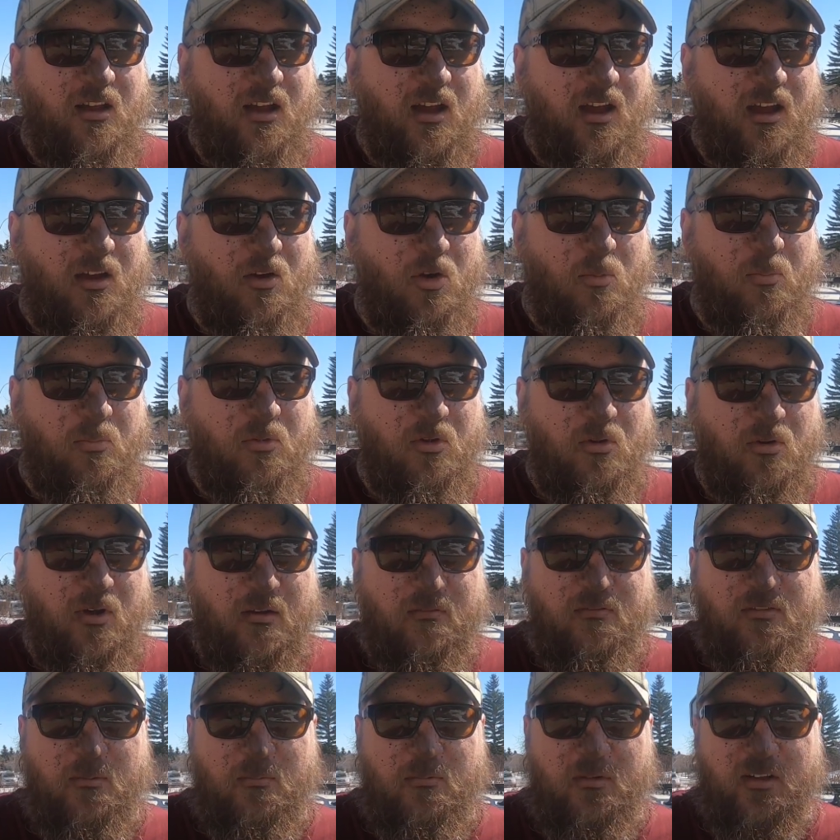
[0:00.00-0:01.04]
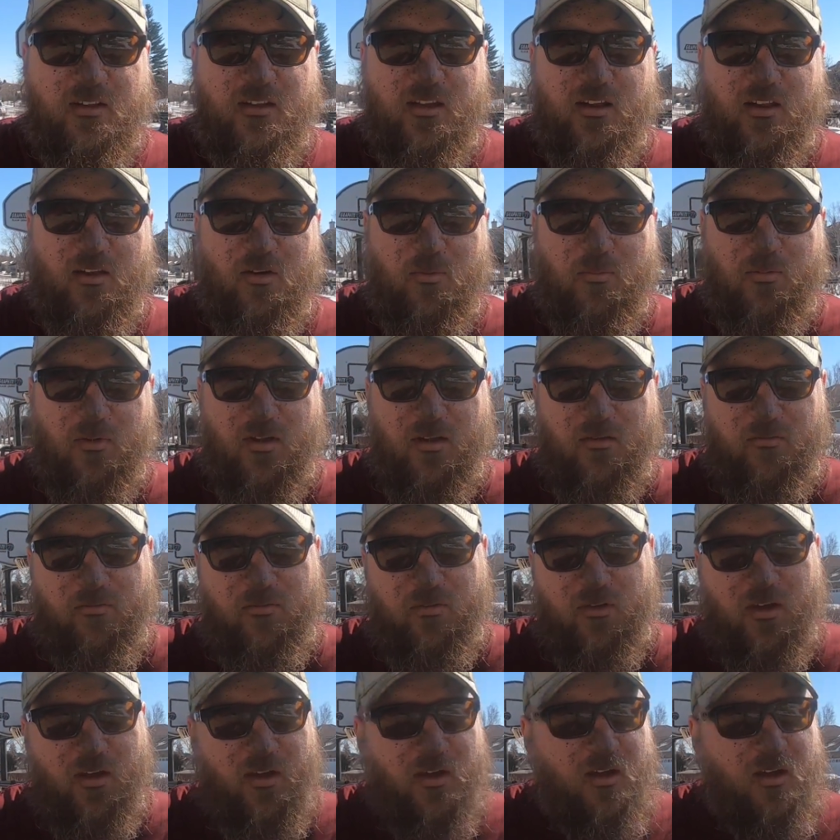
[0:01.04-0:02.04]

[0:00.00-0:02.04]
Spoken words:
I hope you have something like that. I hope you have,